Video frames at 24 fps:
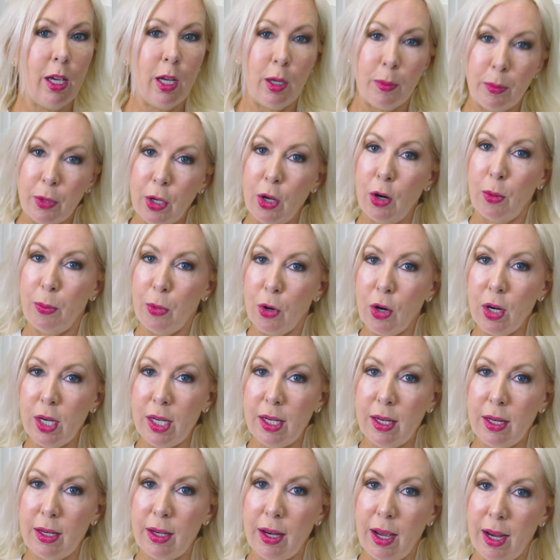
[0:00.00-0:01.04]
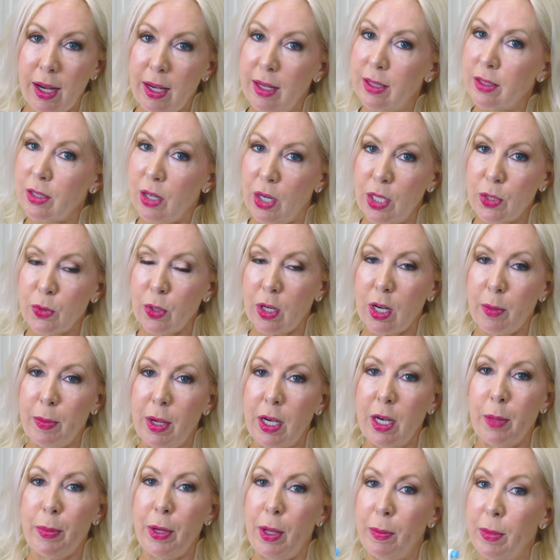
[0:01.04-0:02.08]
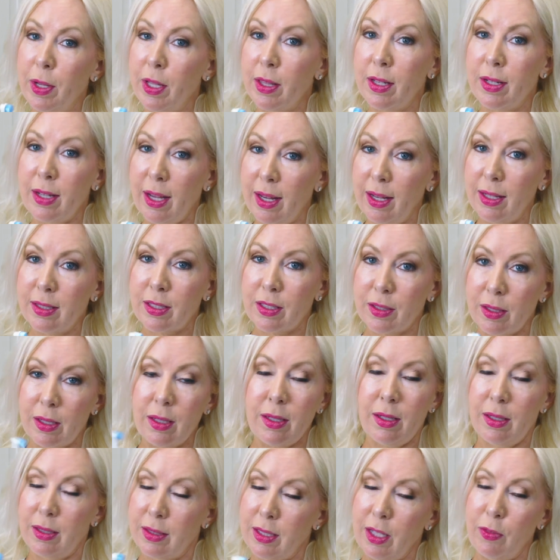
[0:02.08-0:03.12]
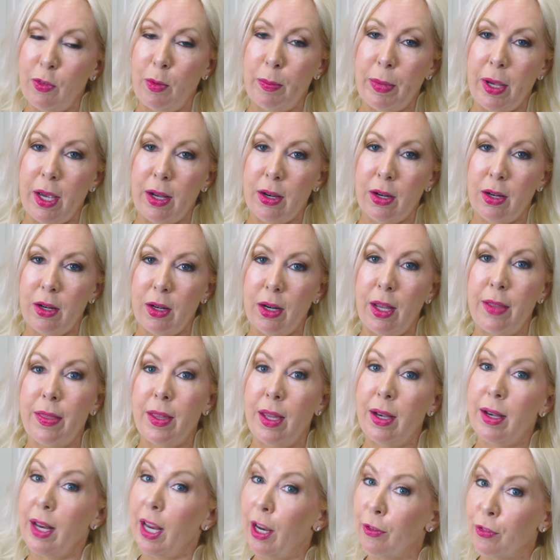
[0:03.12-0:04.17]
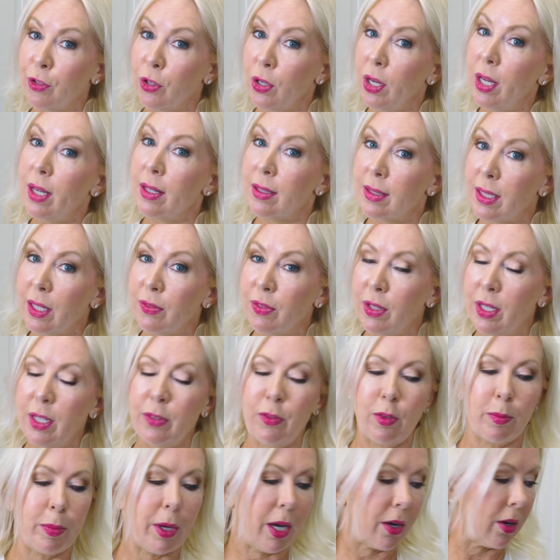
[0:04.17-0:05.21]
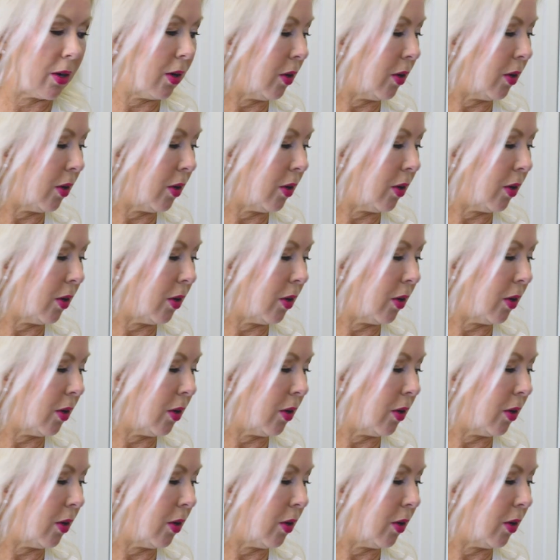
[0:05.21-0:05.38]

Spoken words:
Morning and night is always recommended, but middle of the day is even better, and then after you eat is even better,